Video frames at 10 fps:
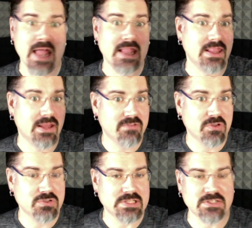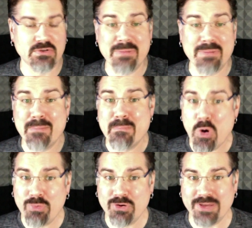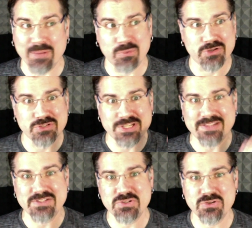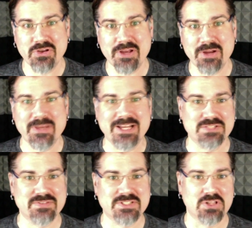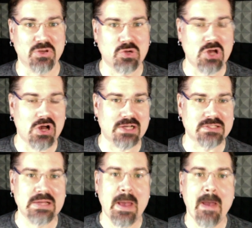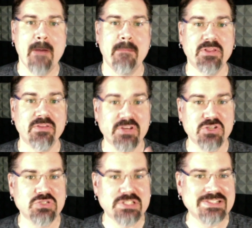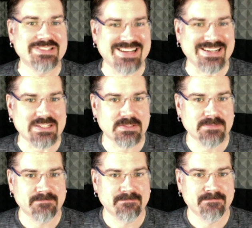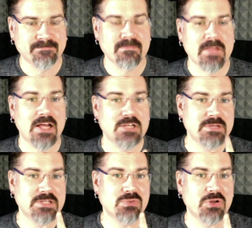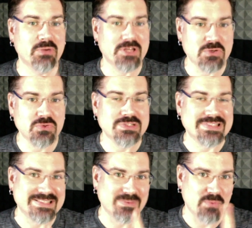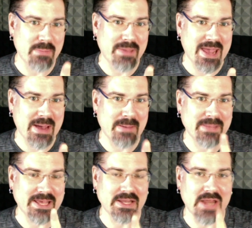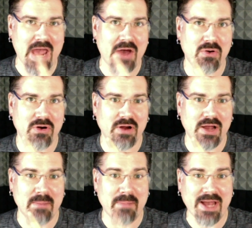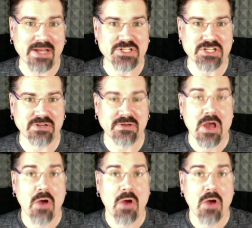Love those things. They're in my mobile kit. We're using it in the studio here because of its low cost. But the visual still sucks. That's because we don't want to use this webcam in our package here.